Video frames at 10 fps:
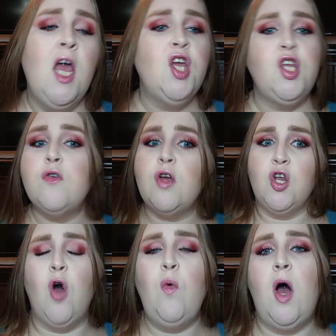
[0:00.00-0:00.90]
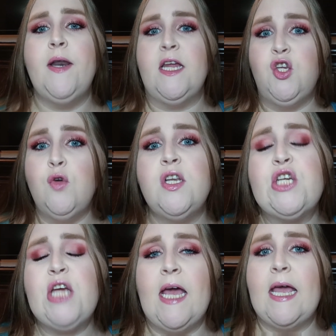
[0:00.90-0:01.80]
You can go on and you can
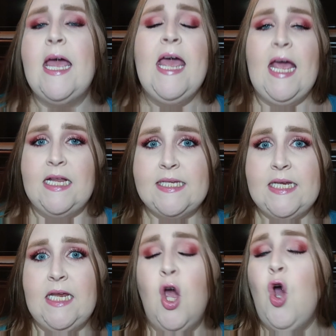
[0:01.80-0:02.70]
check and see